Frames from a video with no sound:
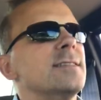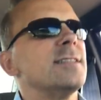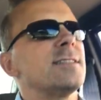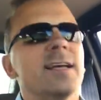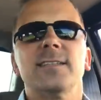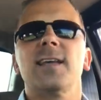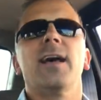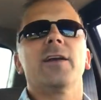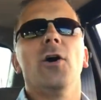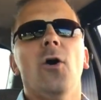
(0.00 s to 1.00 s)
this thing's
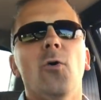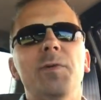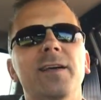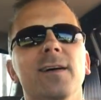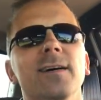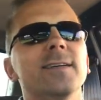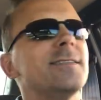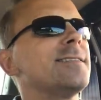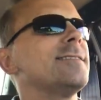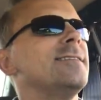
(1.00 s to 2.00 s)
got to go
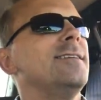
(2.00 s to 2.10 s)
because